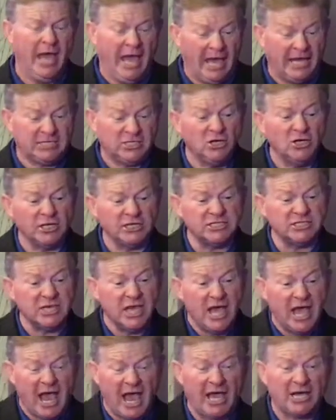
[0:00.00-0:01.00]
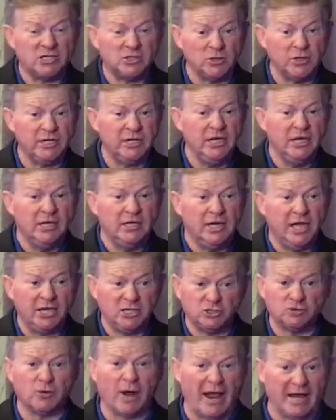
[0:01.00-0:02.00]
until it's actually
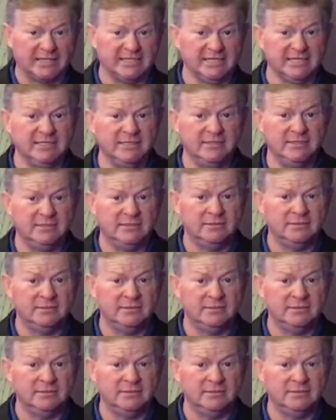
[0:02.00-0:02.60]
extracted,